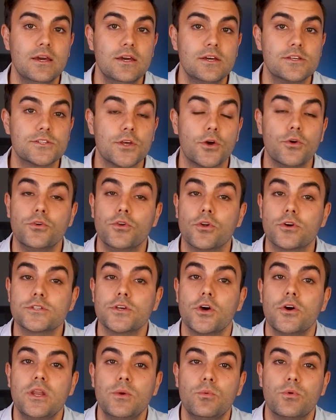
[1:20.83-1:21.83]
so not
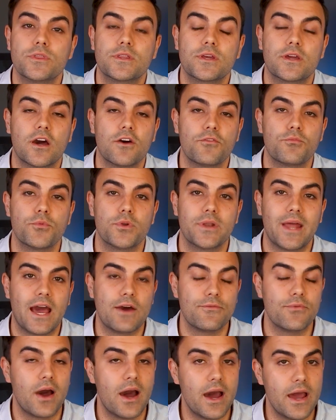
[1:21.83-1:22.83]
only would the government
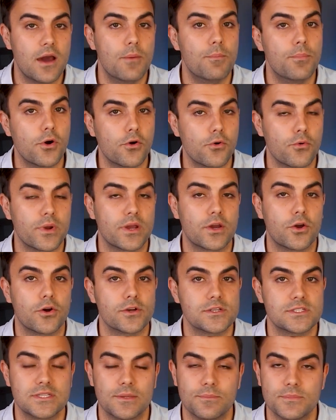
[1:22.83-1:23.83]
have higher borrowing
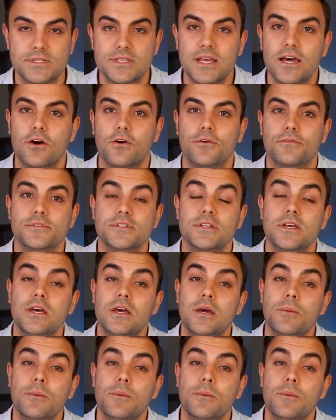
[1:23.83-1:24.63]
costs themselves,